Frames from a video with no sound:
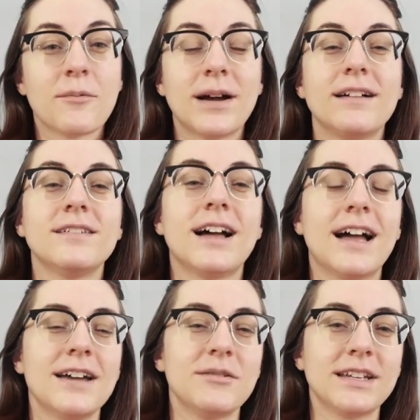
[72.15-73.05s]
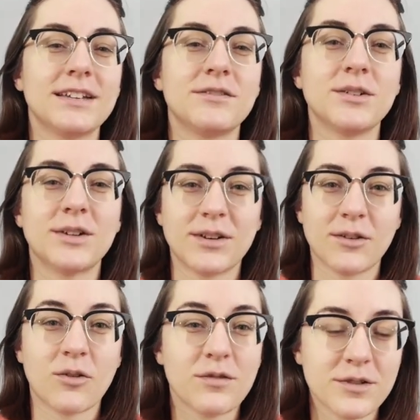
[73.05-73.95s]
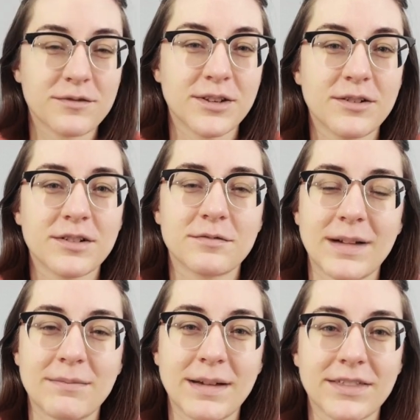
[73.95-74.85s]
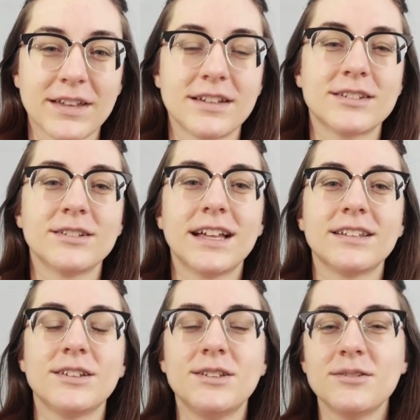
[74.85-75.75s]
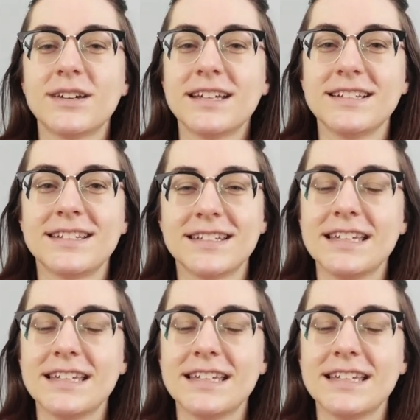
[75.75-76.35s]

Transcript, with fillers: Well, I want to give you an overview of my method so that you can